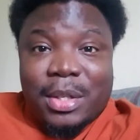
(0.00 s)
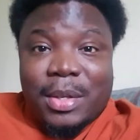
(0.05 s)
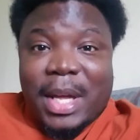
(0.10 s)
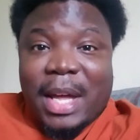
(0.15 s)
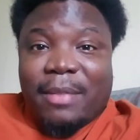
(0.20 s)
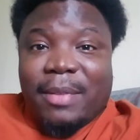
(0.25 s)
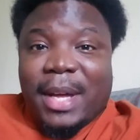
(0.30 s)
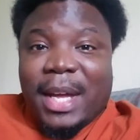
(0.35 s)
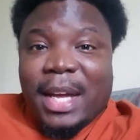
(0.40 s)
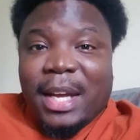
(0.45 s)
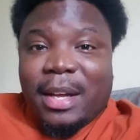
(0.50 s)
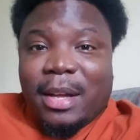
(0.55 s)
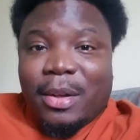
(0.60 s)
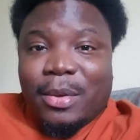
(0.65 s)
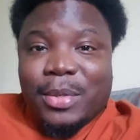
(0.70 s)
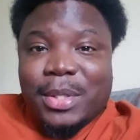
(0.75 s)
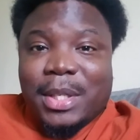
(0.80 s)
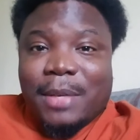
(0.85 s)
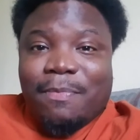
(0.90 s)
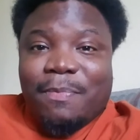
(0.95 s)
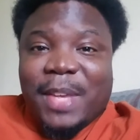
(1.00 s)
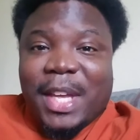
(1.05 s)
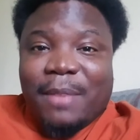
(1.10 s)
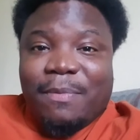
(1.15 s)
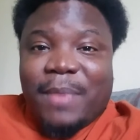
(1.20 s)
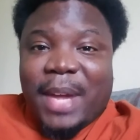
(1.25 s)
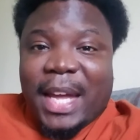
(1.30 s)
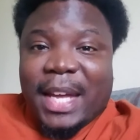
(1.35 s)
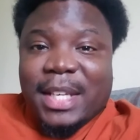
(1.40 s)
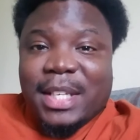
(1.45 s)
You have a head coach in
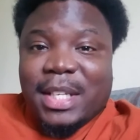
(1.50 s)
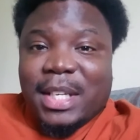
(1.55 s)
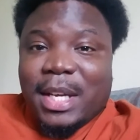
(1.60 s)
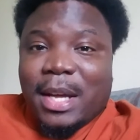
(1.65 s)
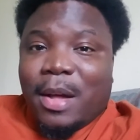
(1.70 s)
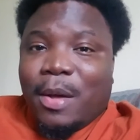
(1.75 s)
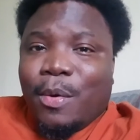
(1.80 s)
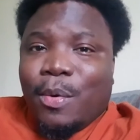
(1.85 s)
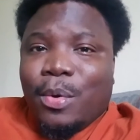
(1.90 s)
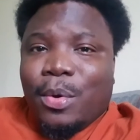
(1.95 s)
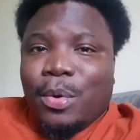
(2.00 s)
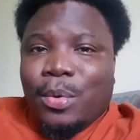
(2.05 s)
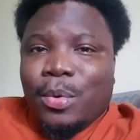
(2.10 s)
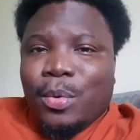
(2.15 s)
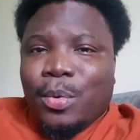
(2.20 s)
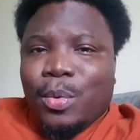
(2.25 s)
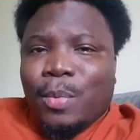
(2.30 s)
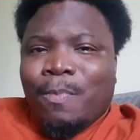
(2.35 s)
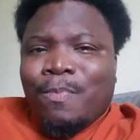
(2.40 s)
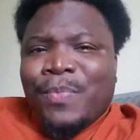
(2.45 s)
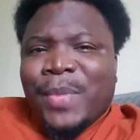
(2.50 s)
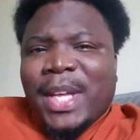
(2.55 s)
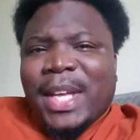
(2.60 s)
Vic Fangio who